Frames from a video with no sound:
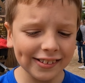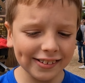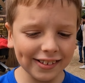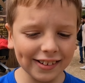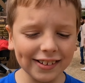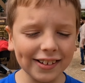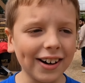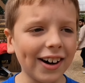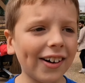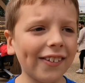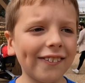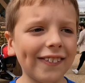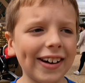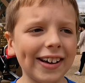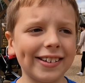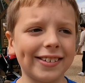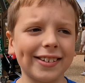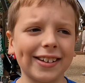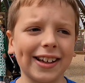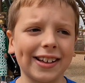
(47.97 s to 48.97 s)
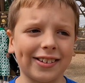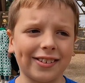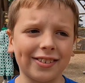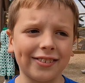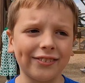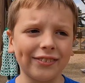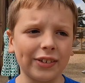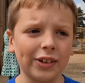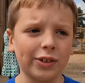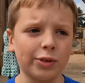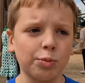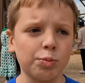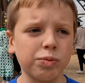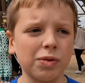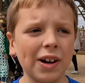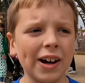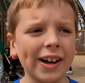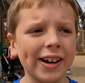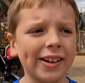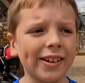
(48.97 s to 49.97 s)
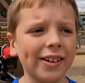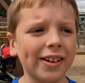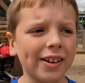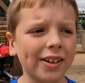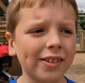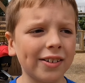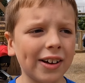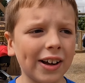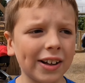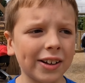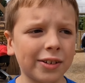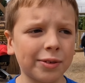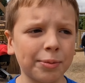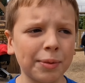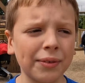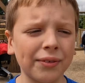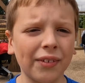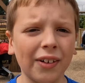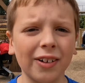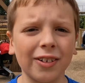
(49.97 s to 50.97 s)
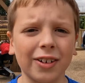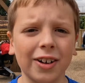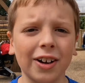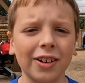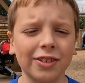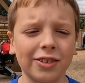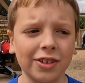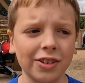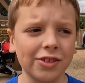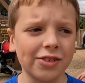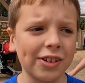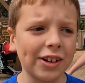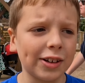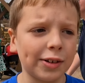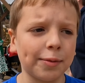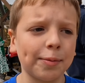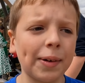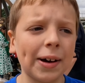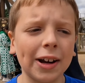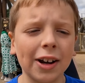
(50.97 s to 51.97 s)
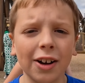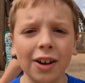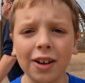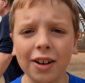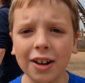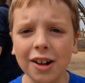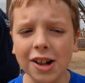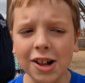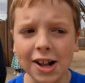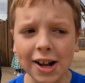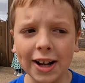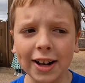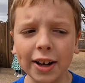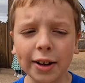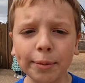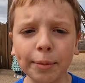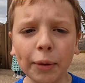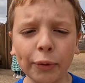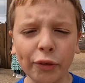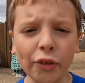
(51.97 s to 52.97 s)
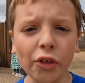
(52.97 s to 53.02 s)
So I can't wait to get on this brand new Intamin roller coaster at Drayton Manor and share you my